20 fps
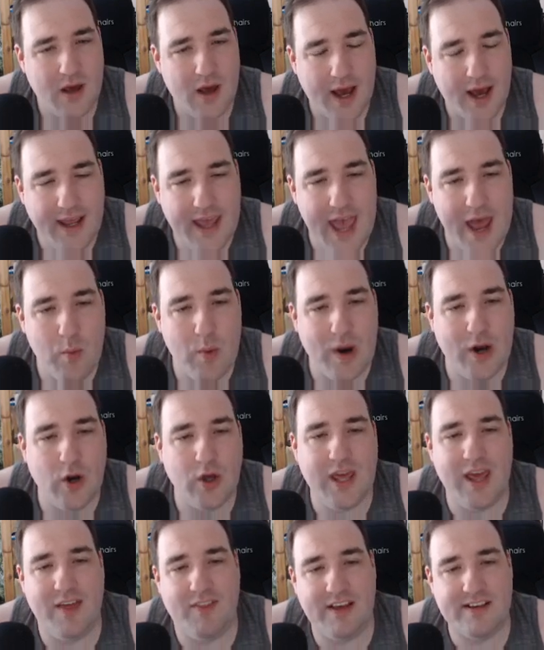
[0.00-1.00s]
Again, we're
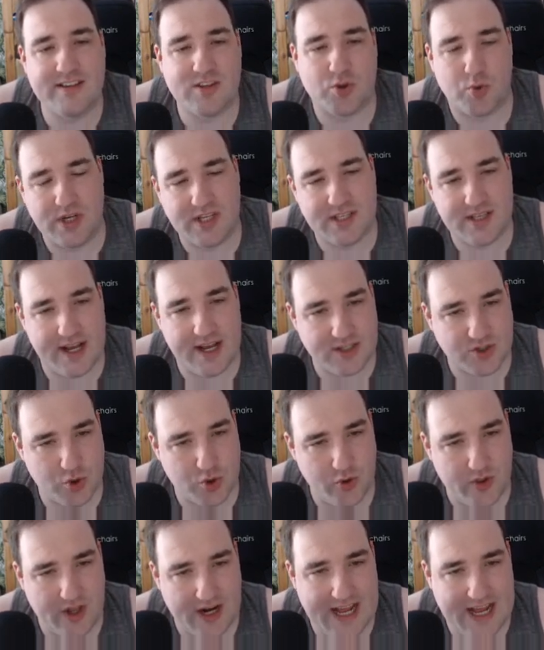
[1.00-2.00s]
looking at these three sets
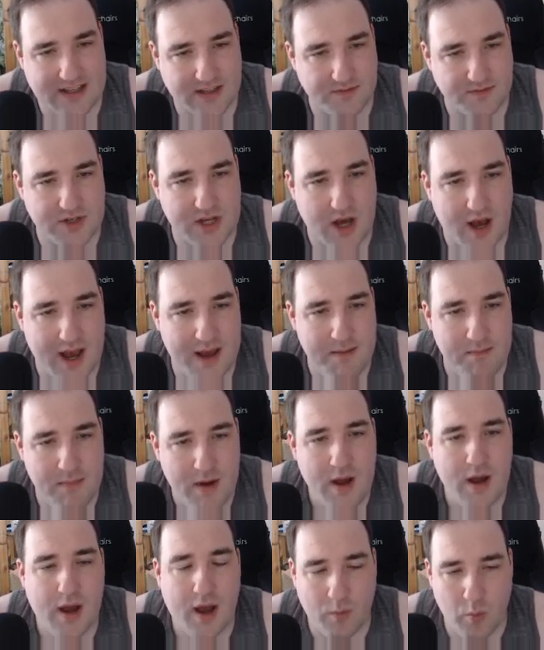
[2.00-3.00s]
through the lens of time,
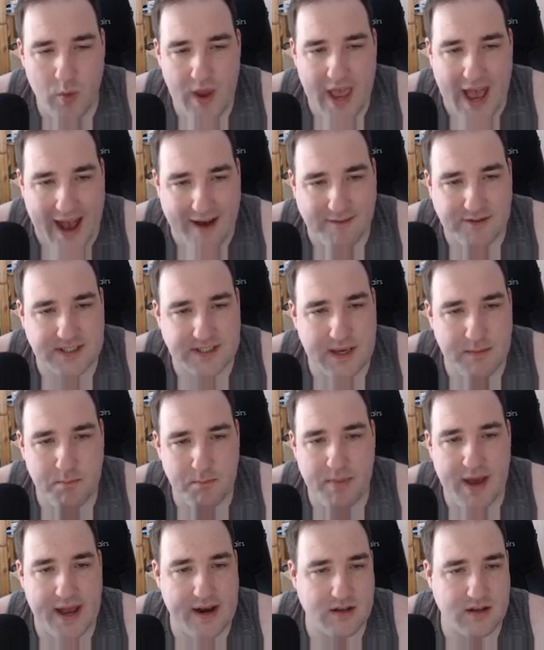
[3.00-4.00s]
and we have seen
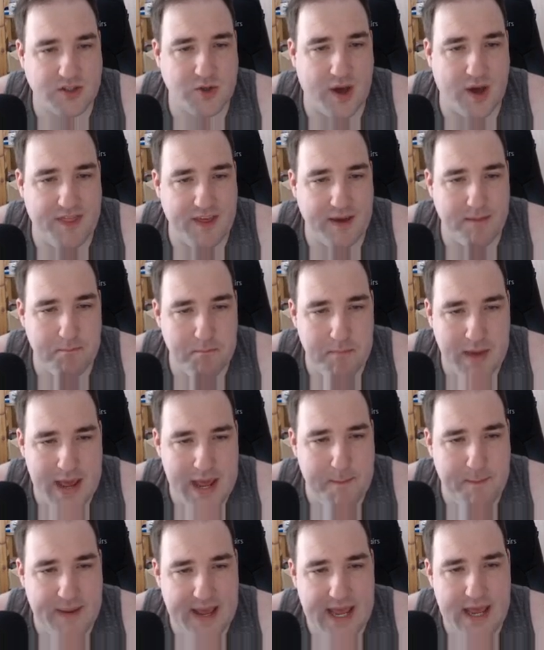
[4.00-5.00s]
better. So I think
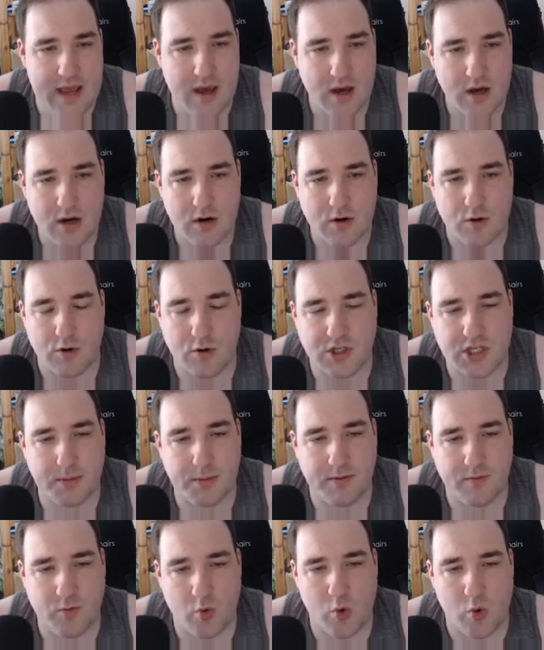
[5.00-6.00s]
maybe
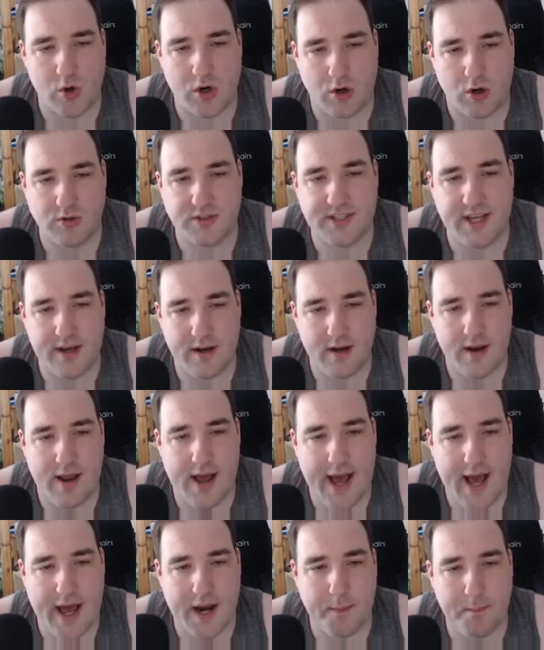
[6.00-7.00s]
Crucible of War goes in
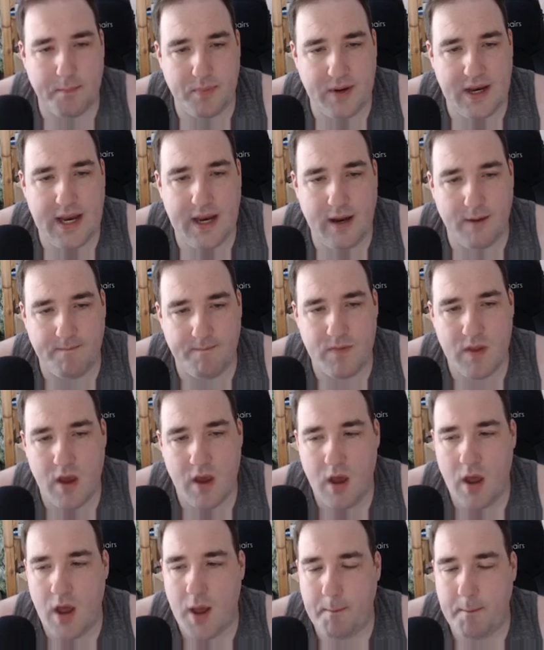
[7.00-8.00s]
at a B.
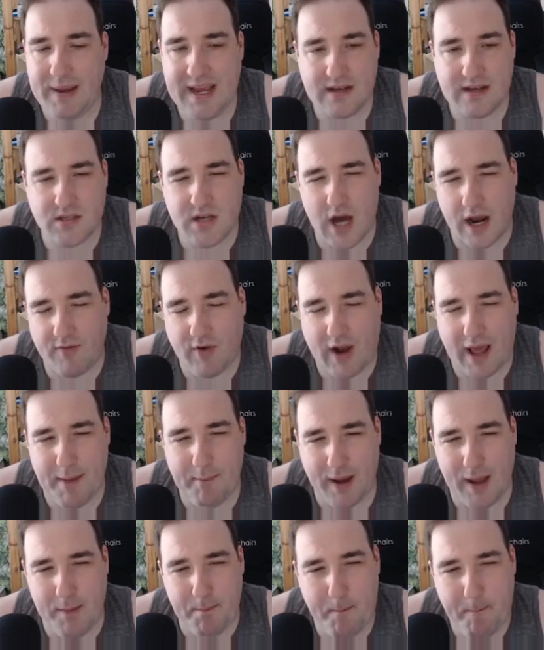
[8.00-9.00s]
B is kind of like
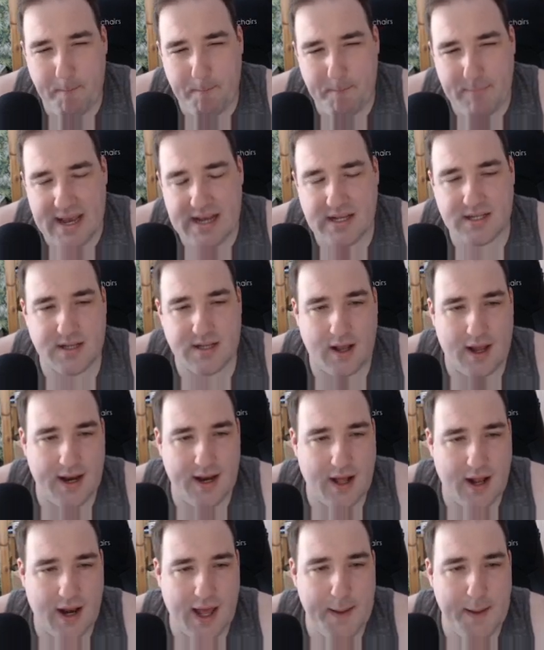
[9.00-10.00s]
my baseline.
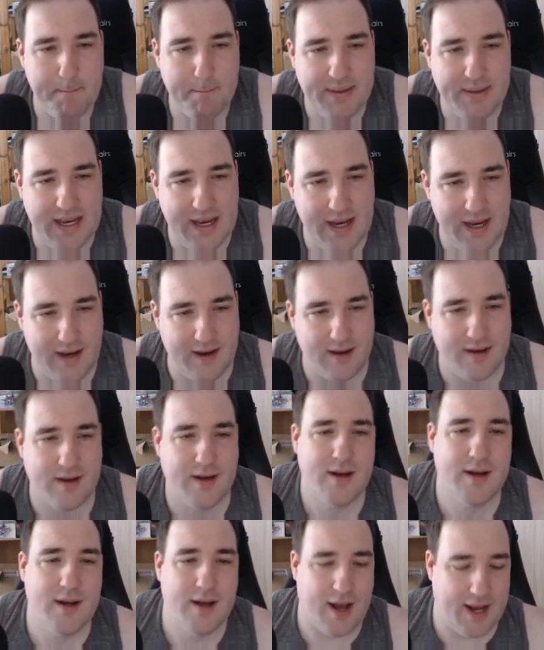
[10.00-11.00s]
I like B.
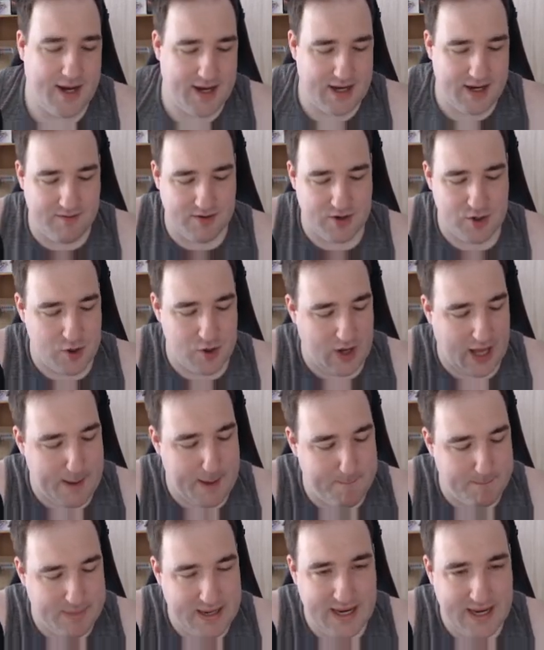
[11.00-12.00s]
I can even do
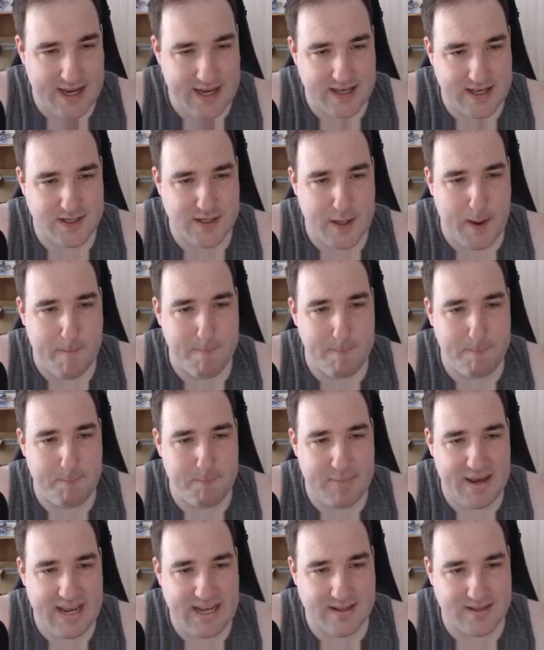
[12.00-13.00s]
B is
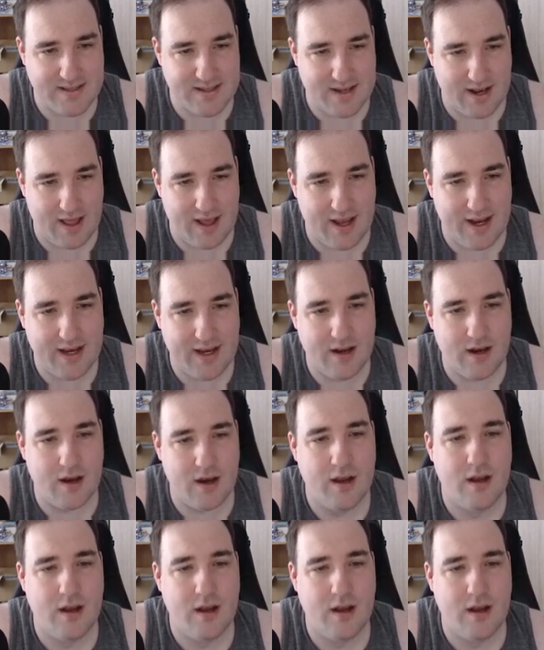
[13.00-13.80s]
baseline.